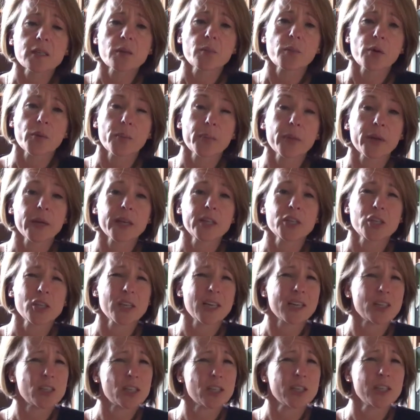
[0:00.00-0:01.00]
of the population
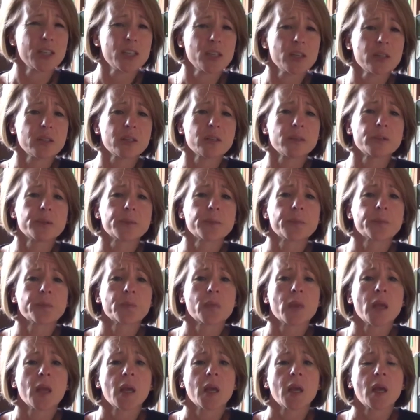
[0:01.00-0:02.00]
actually do,
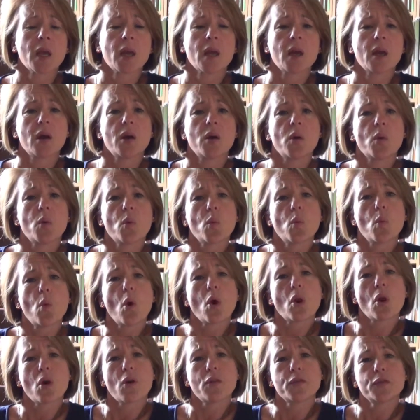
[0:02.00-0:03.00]

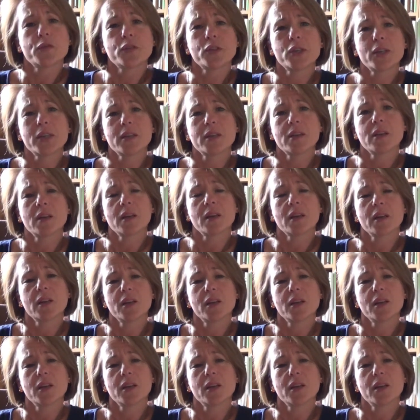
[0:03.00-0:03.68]
what often